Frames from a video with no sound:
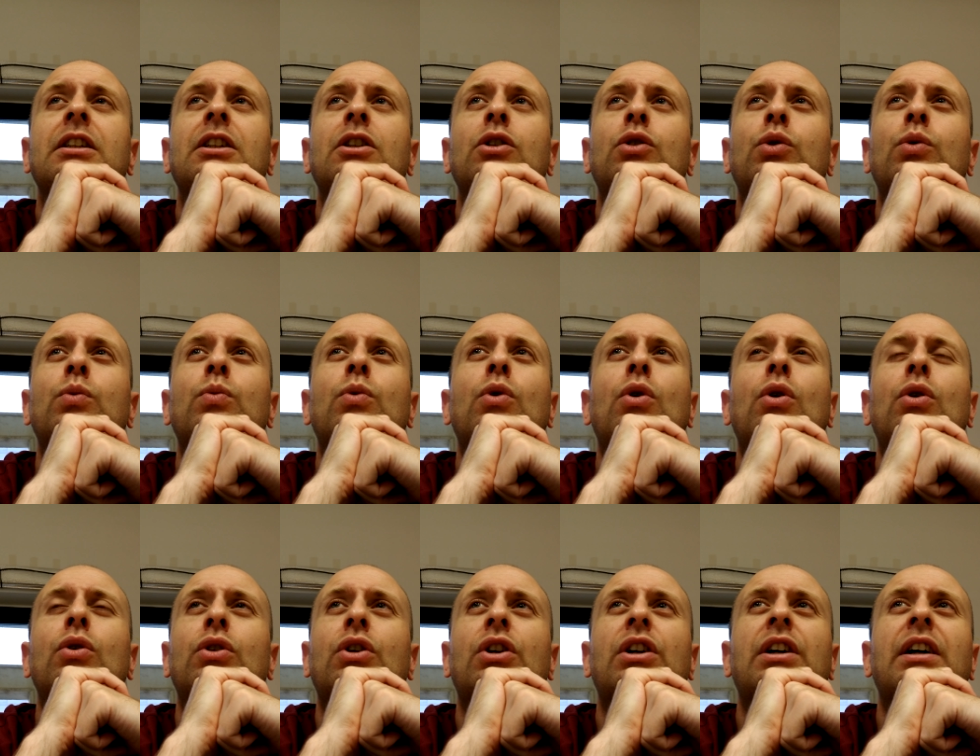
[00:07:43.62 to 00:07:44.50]
into
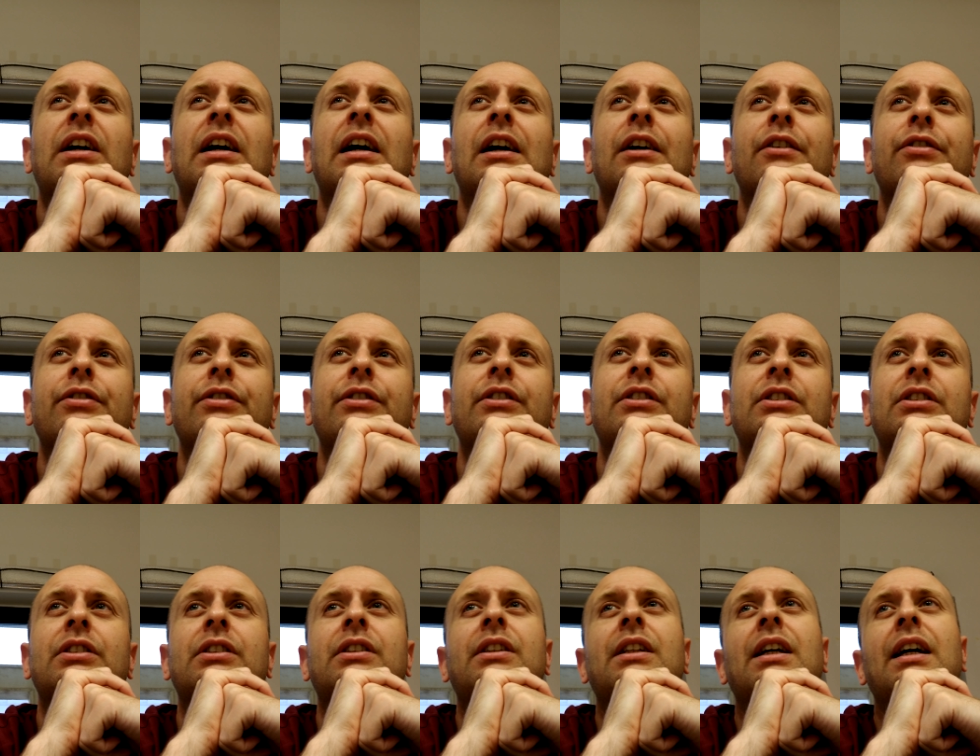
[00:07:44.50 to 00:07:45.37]
Warcraft,
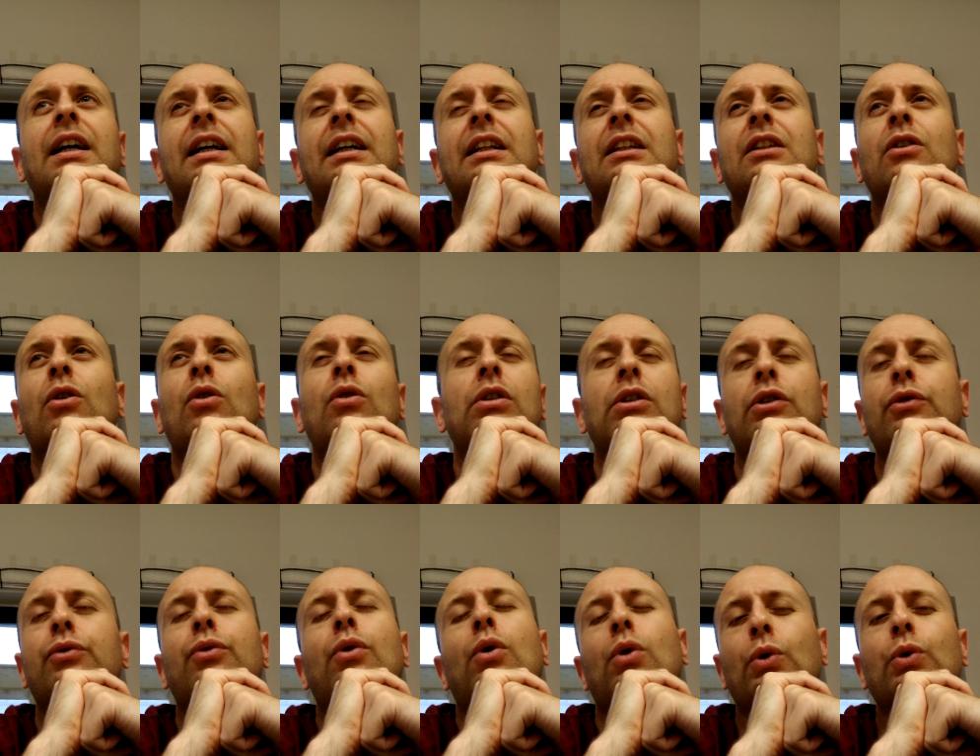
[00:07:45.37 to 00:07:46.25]
then only
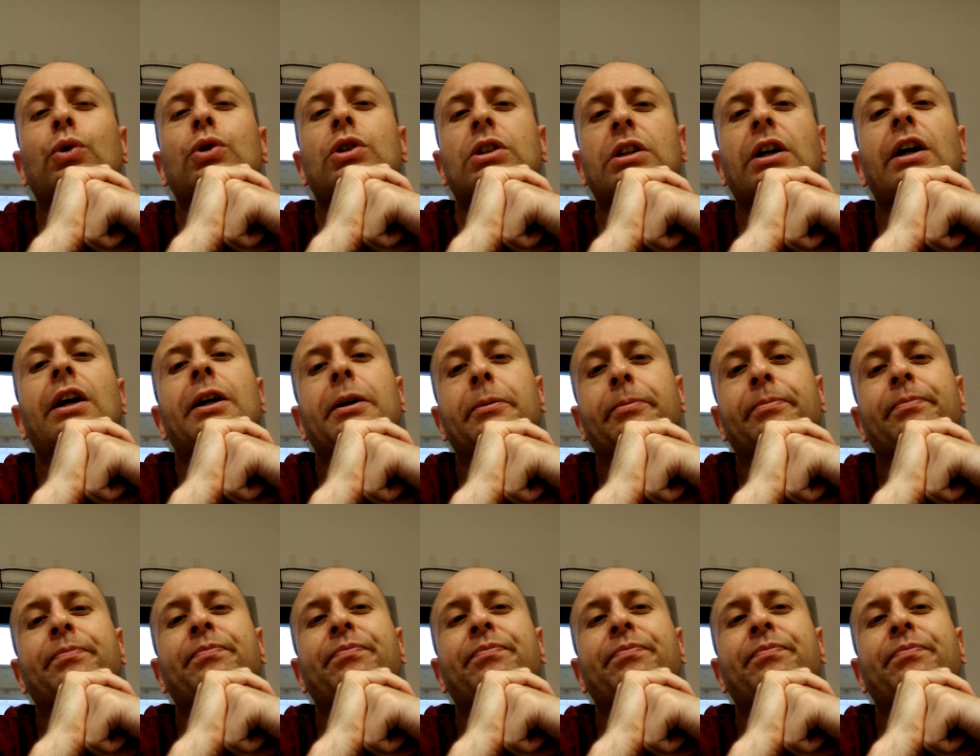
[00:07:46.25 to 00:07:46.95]
for a good time.